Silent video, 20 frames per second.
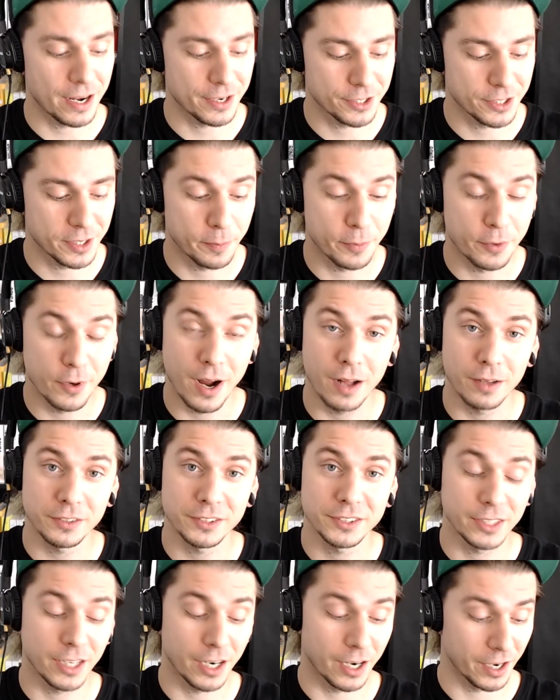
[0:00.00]
a Brawl
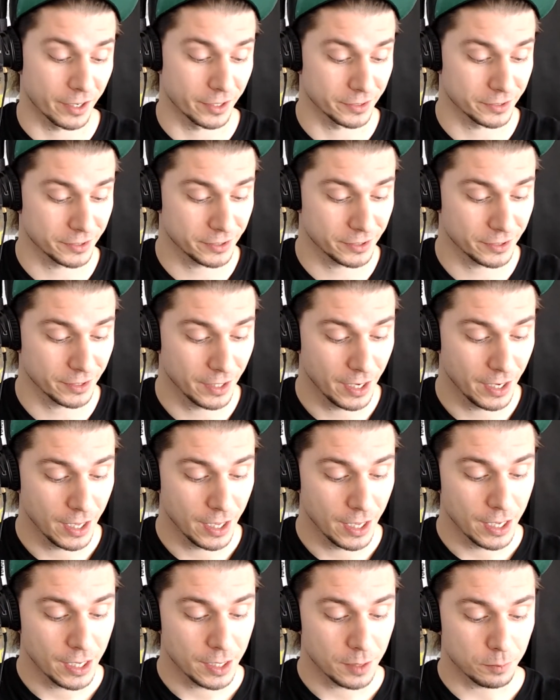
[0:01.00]
Stars
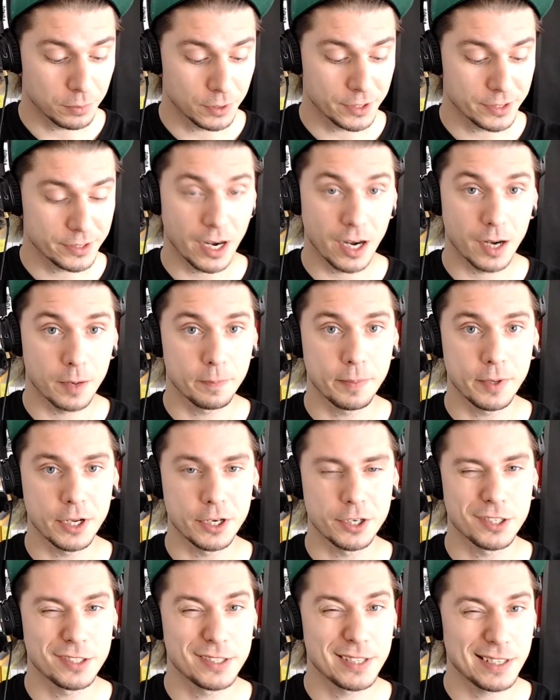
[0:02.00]
Blizzard
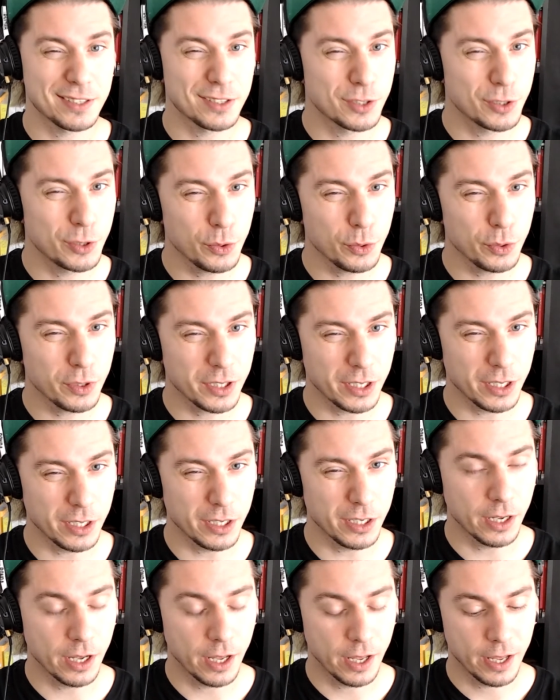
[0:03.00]
Beach. It's a
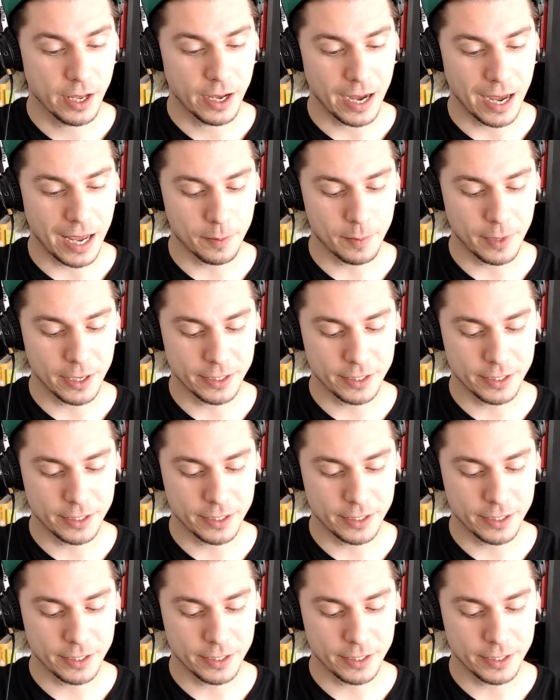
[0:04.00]
2D animated